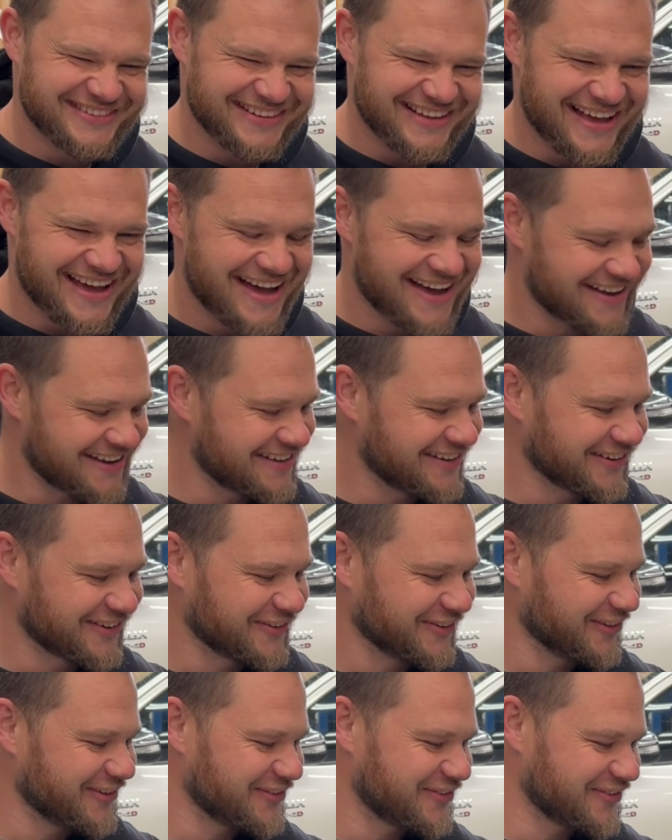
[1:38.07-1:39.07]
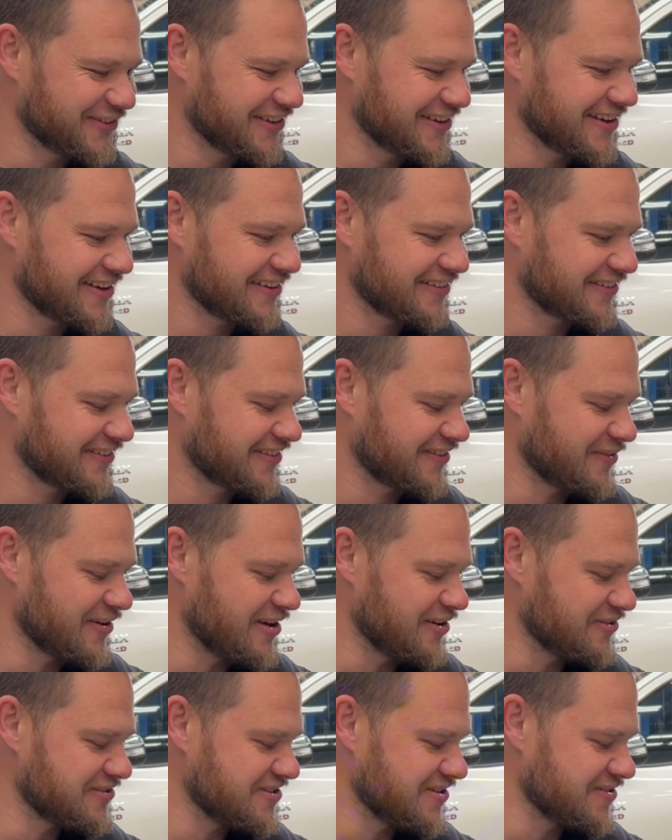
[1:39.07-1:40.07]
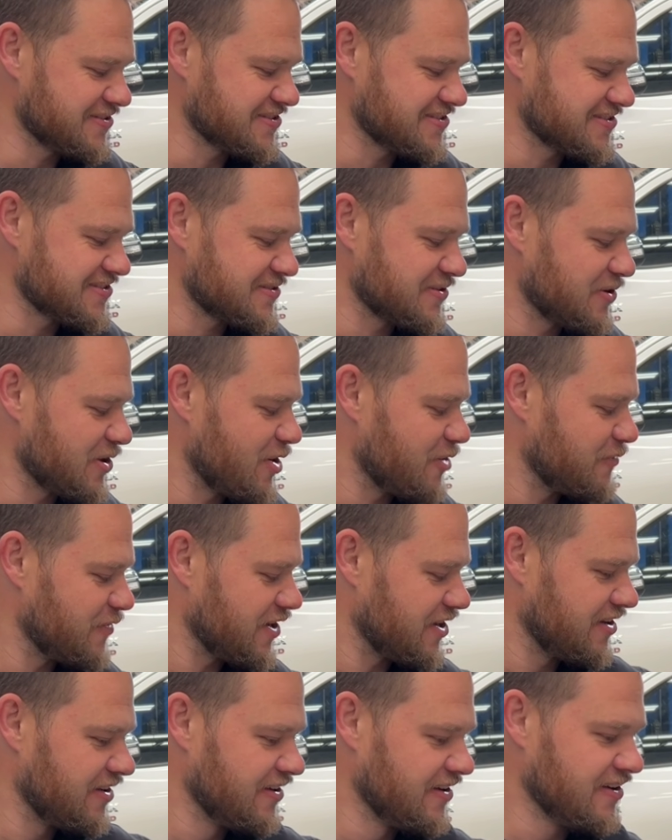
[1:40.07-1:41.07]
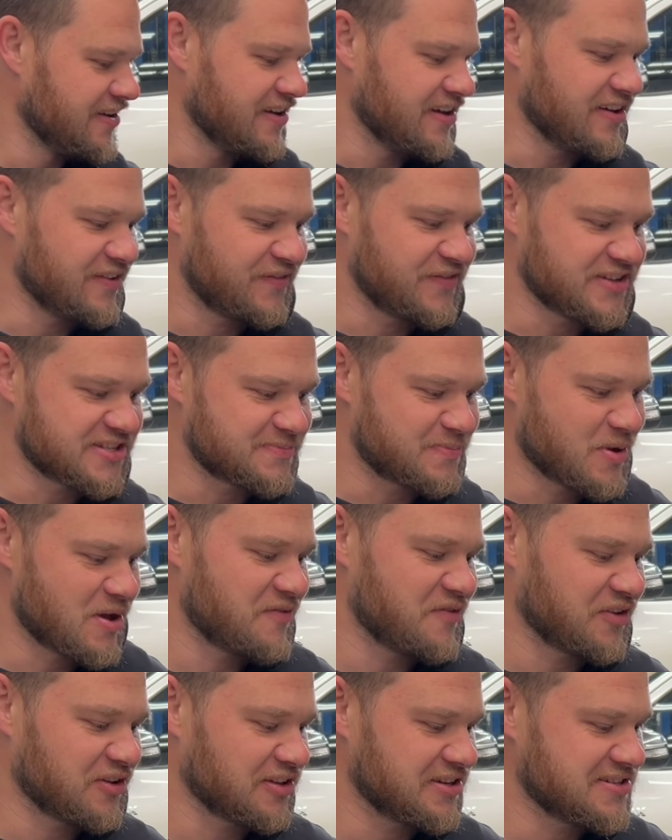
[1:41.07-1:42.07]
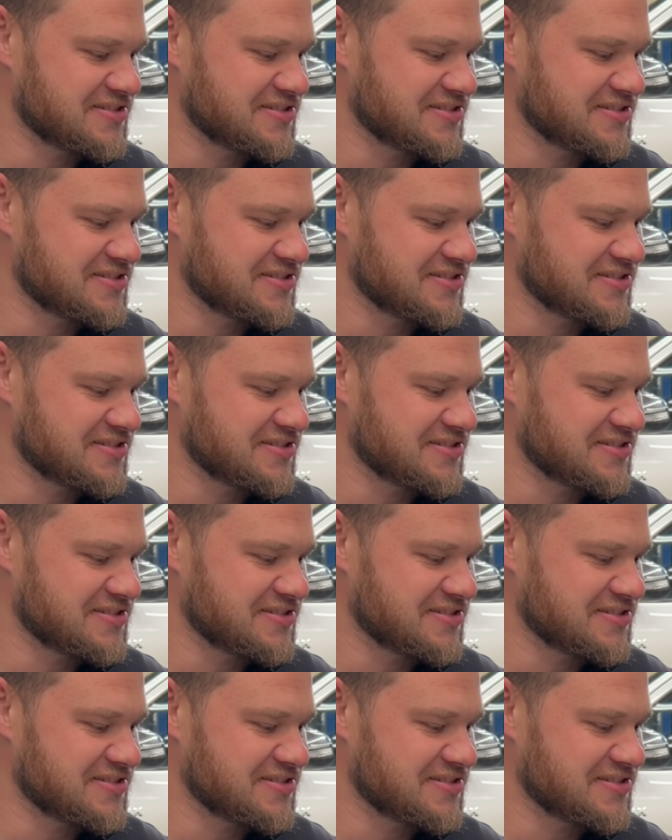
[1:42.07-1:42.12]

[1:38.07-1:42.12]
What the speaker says: intercooler for the 300 series or not, but it fits perfectly.